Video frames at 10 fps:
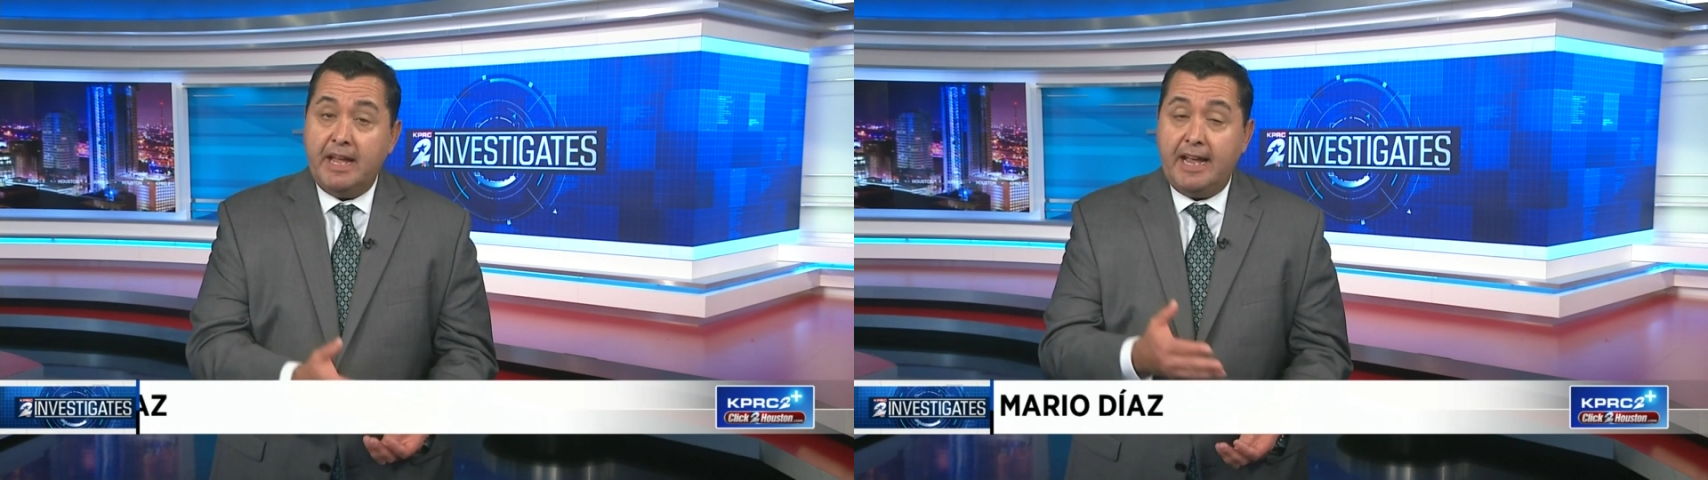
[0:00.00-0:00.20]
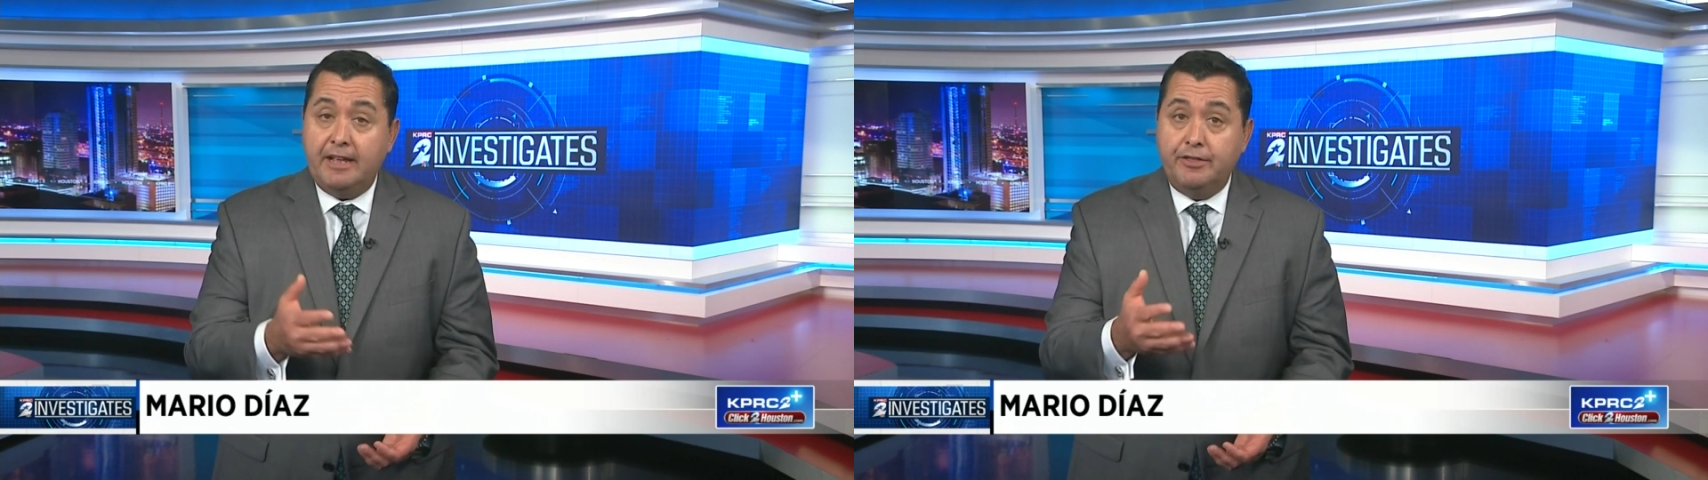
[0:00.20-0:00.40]

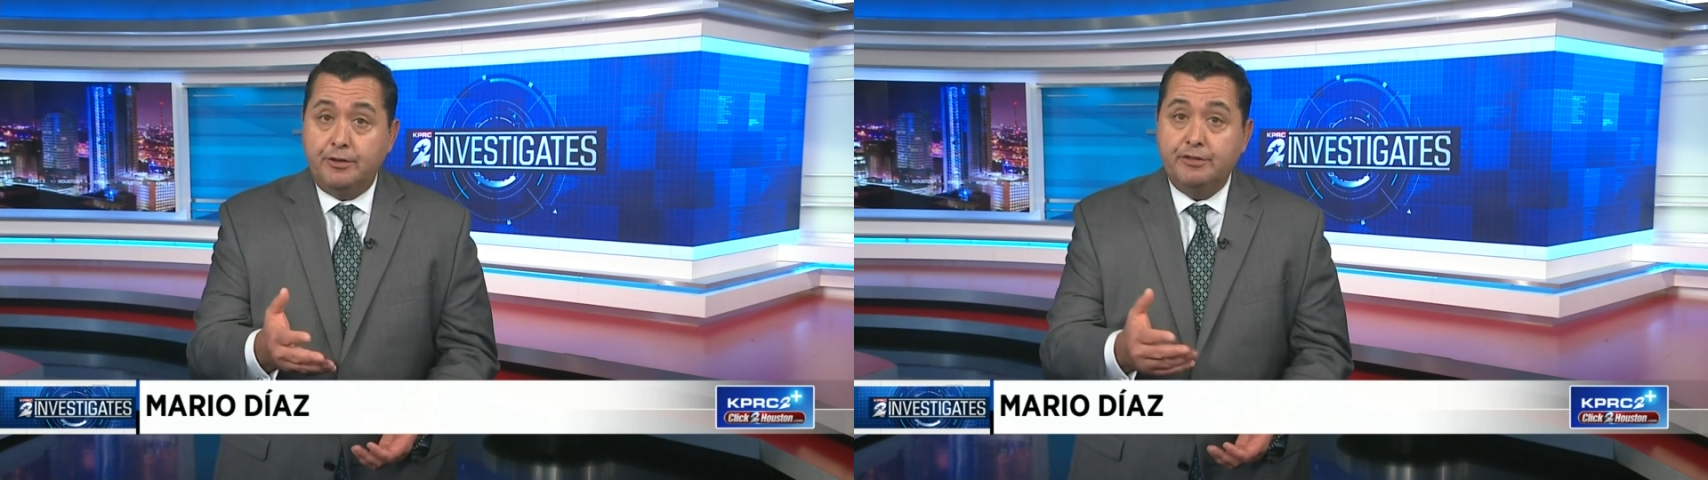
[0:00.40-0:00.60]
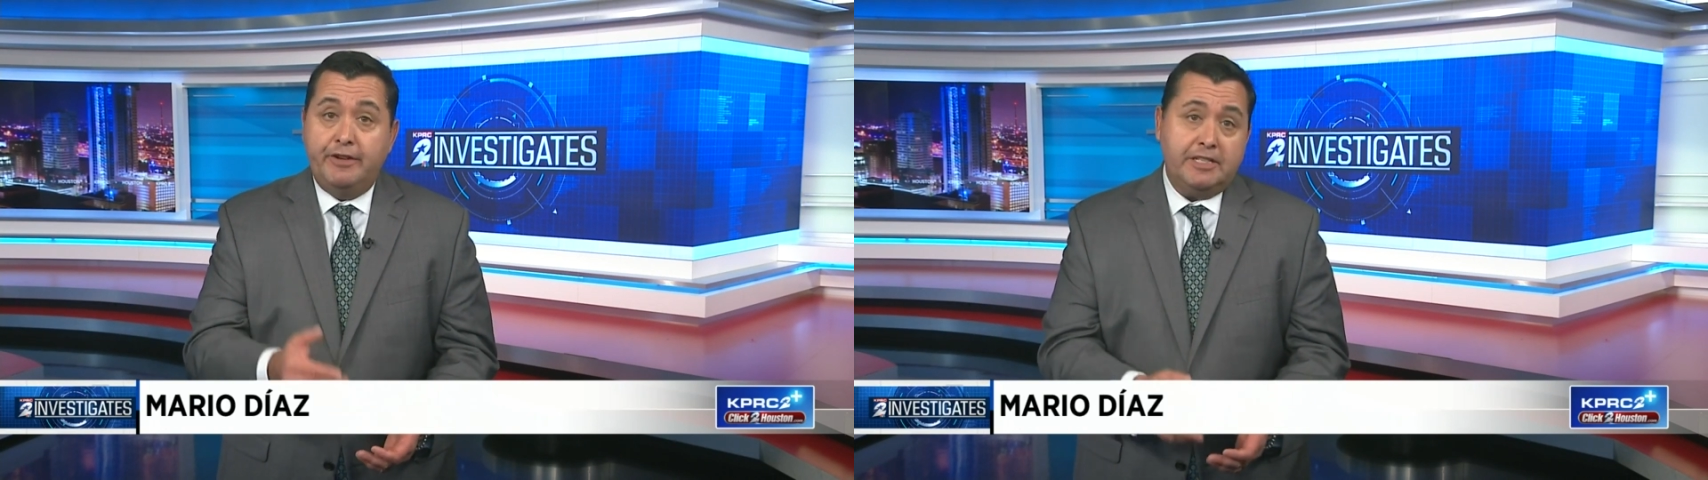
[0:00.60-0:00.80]
and
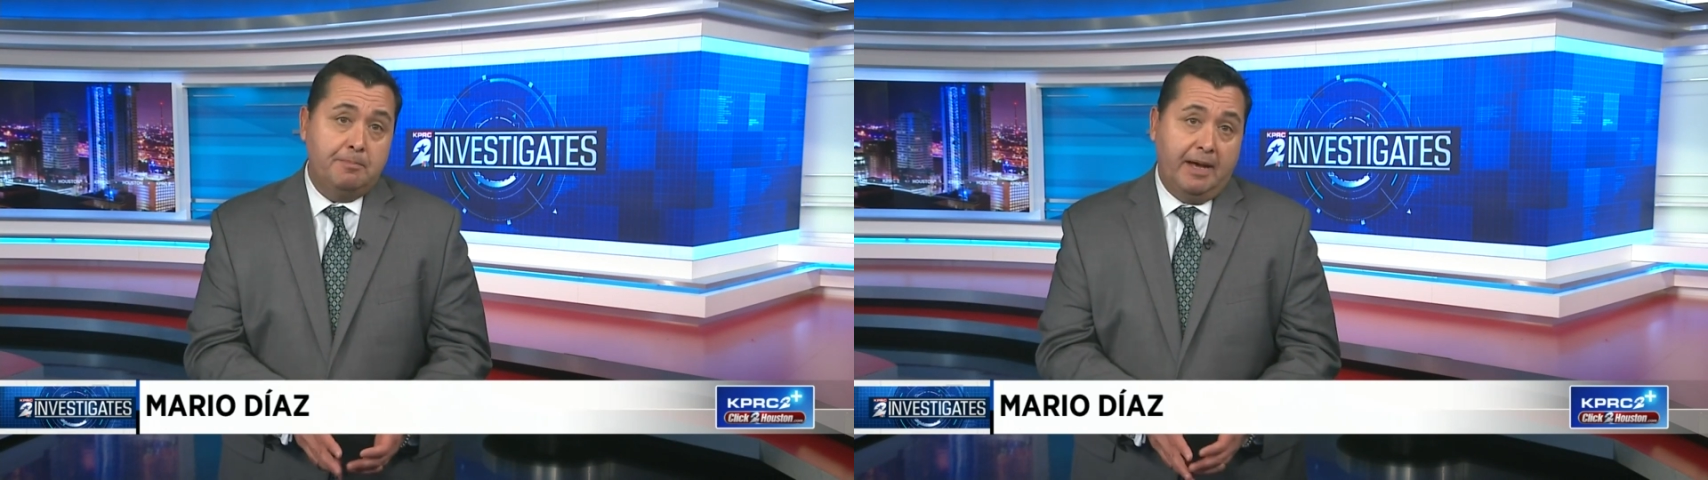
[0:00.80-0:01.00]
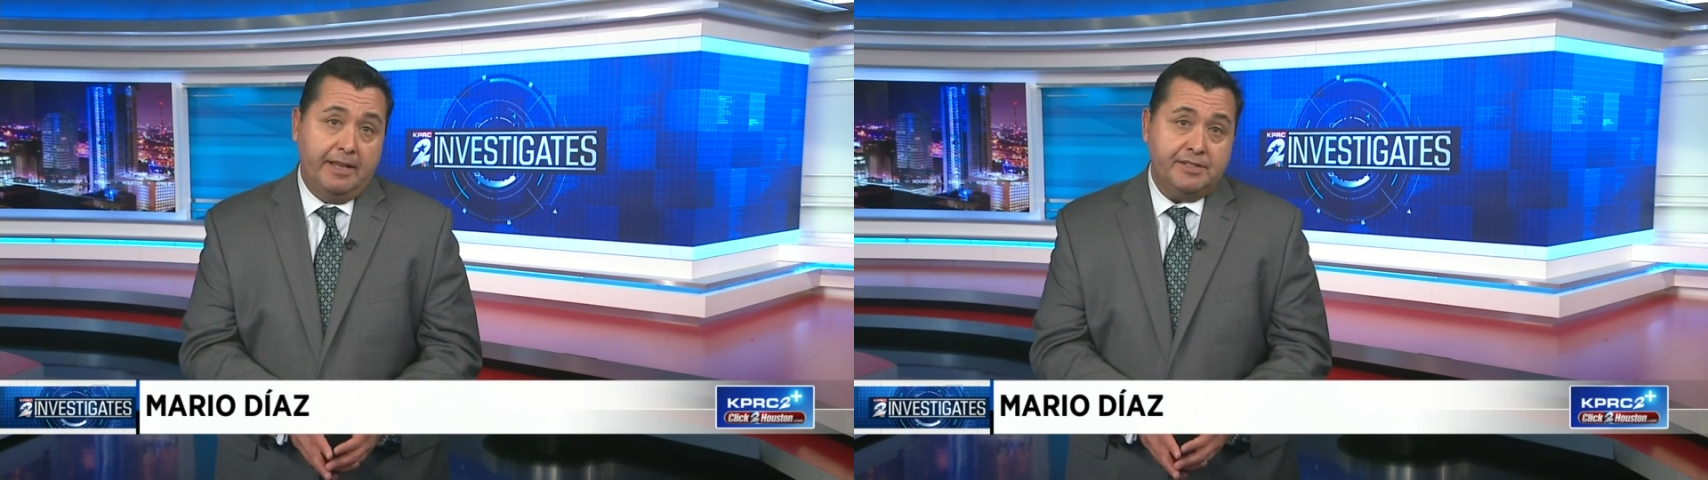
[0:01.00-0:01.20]
those
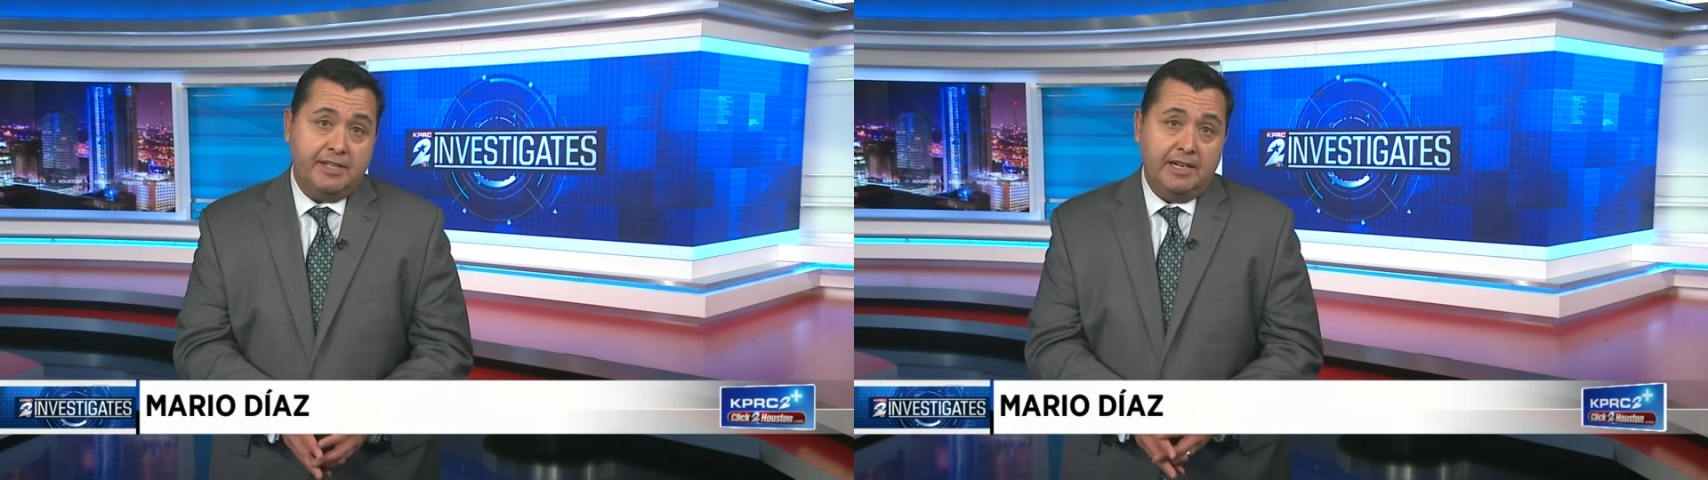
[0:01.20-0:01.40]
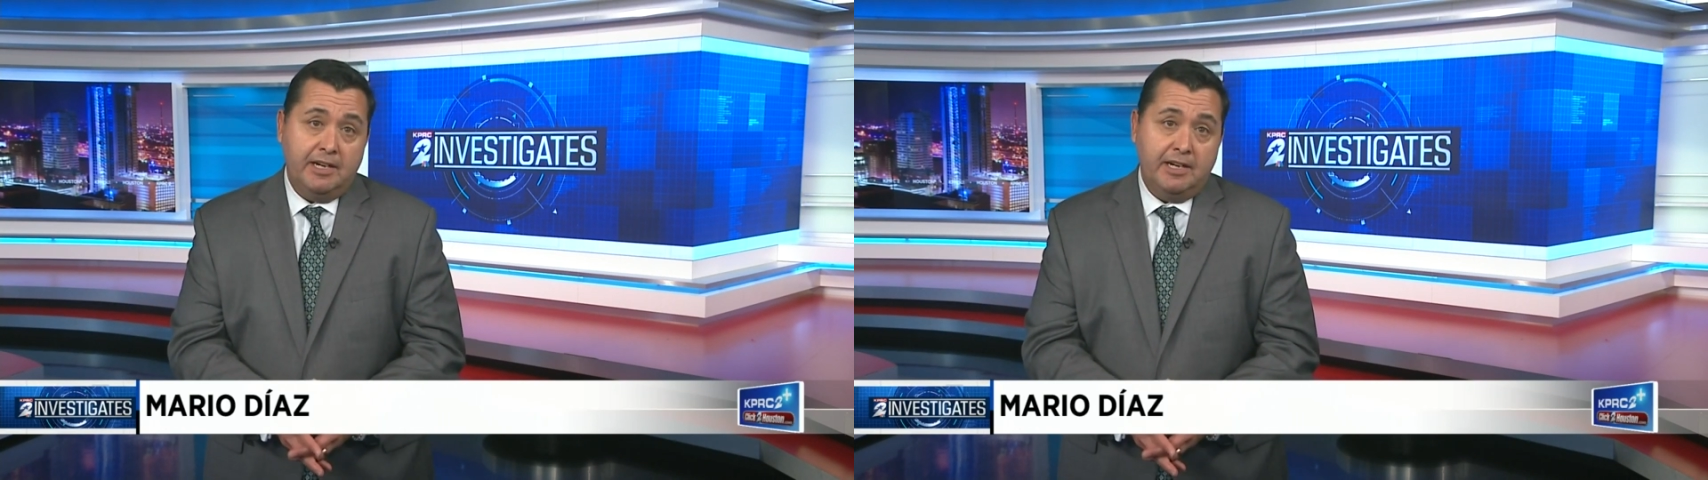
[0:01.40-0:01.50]
victimized